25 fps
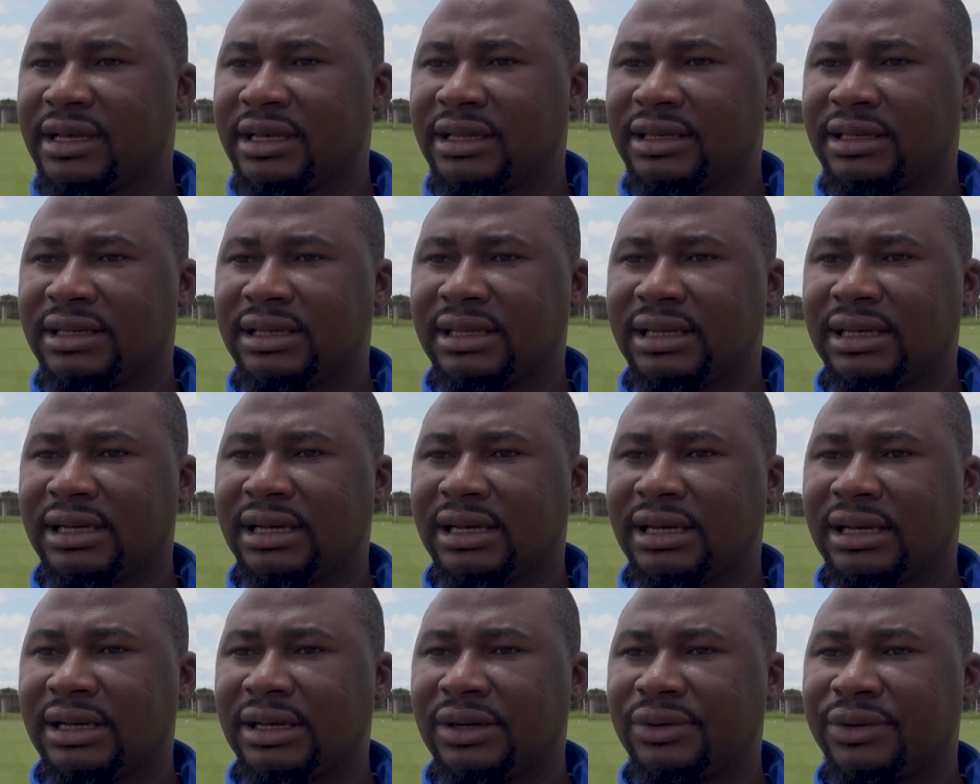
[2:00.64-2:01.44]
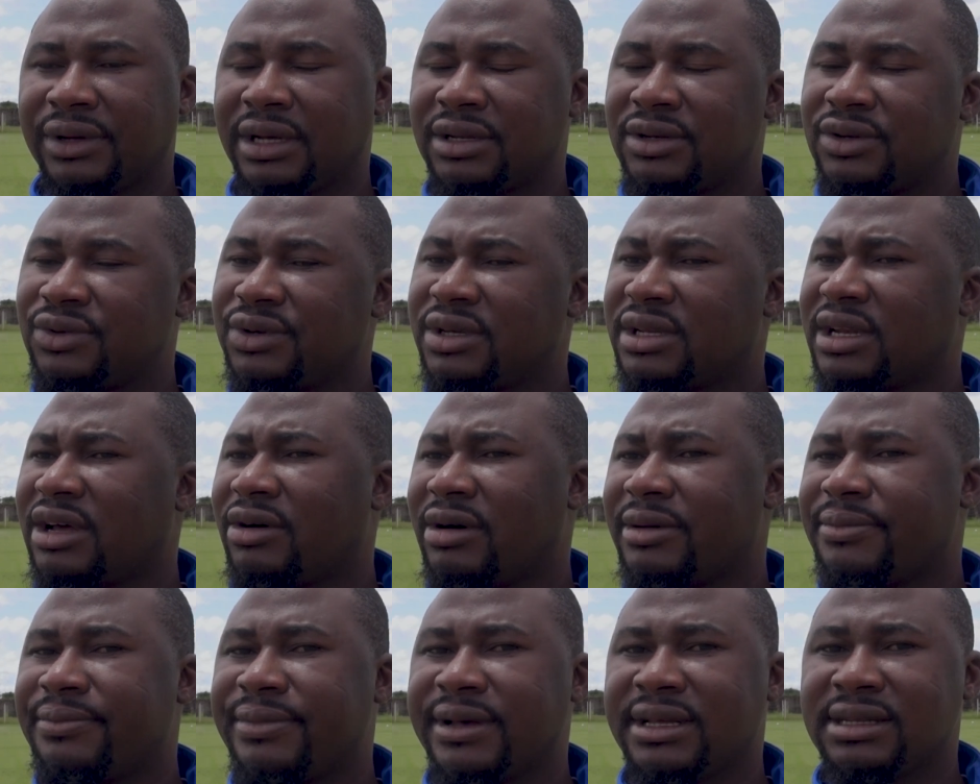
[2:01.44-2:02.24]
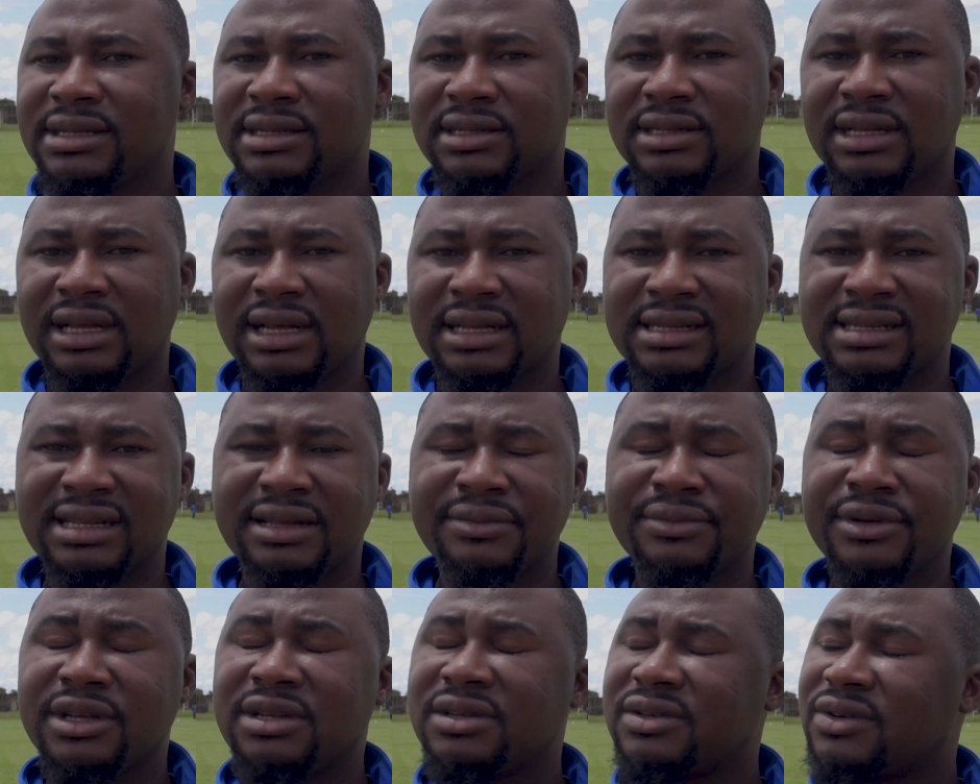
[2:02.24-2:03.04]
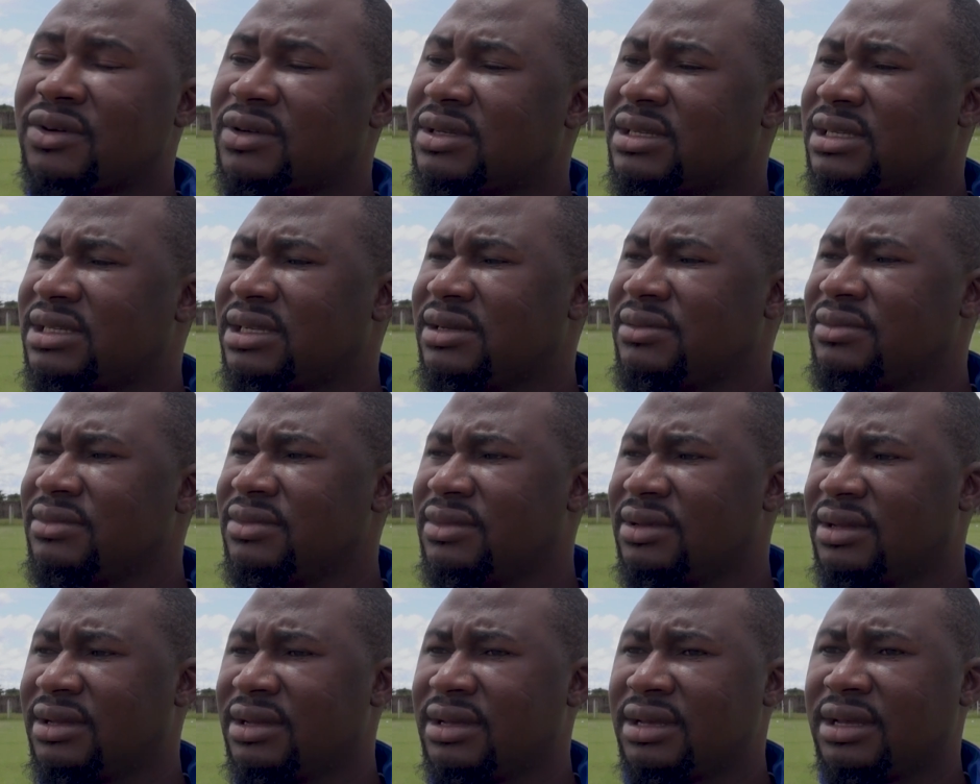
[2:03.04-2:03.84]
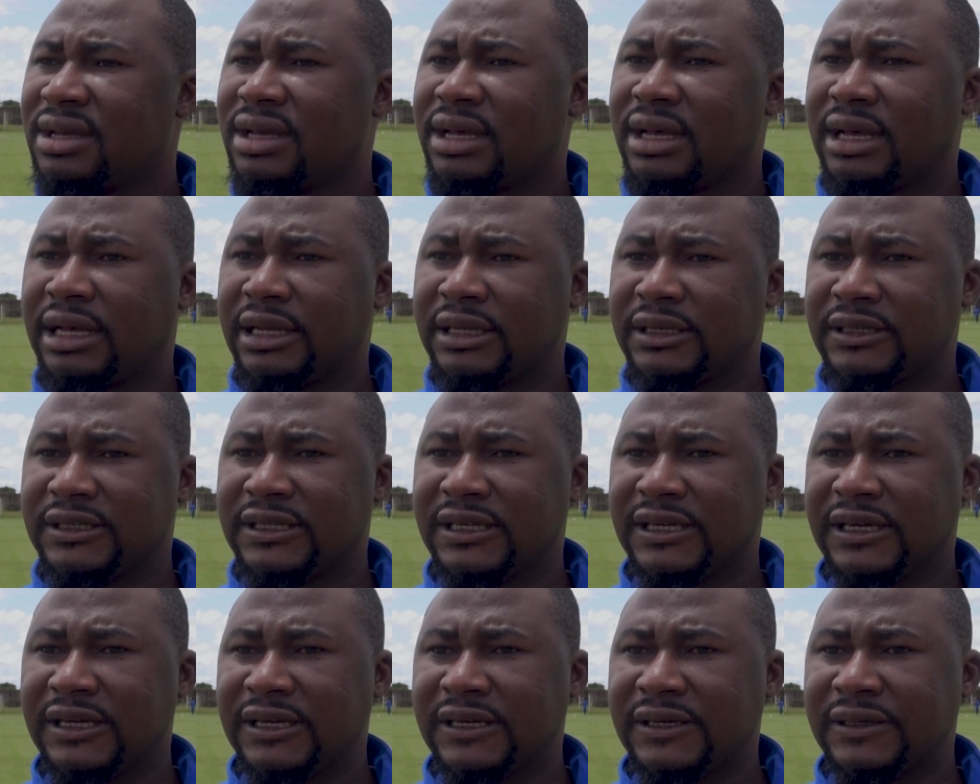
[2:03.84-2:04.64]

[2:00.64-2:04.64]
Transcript: and we are doing our best as a medical team, and